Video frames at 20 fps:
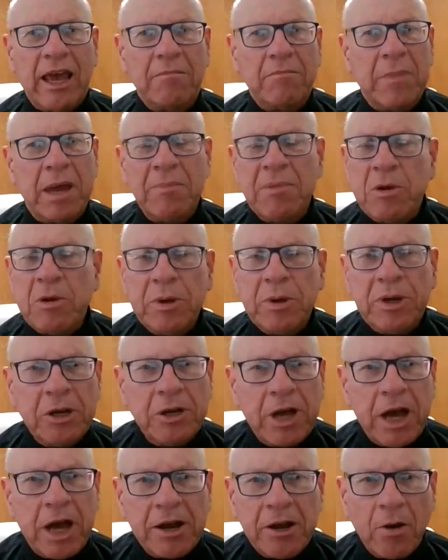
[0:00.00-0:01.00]
Maybe we do
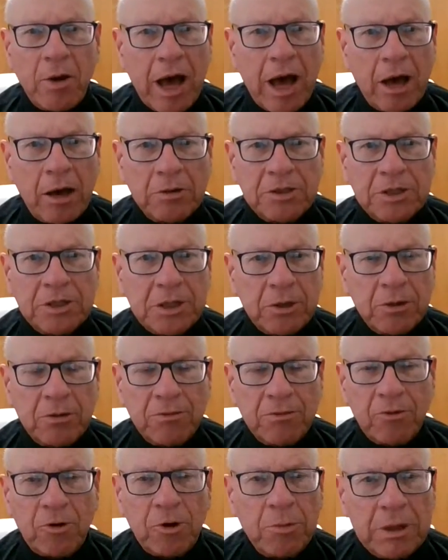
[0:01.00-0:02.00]
not know how to
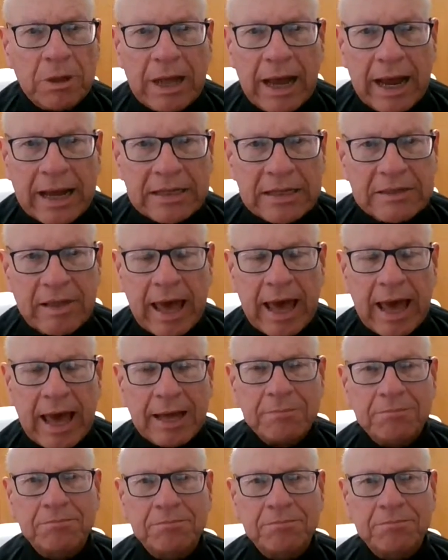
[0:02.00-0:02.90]
verbalize that,